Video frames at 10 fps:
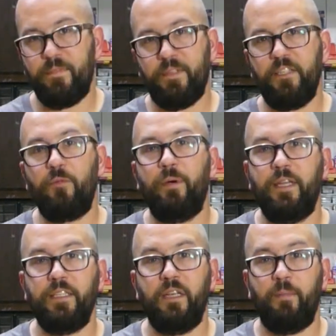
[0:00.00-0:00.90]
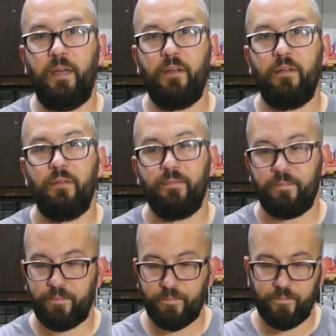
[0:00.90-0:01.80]
These are pretty easy to make.
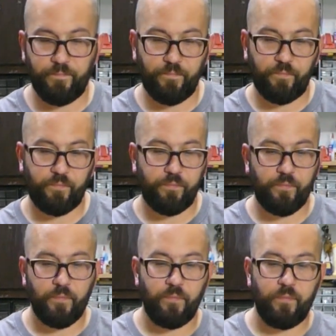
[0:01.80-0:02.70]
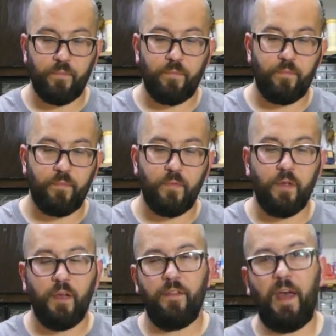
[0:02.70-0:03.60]

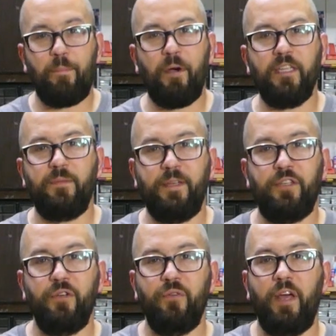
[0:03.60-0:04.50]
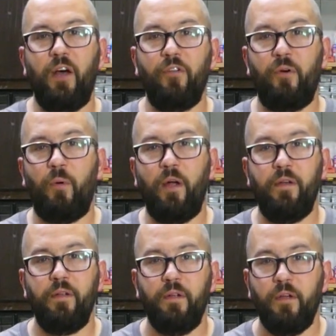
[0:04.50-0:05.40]
And that brings me to the Elder Wand.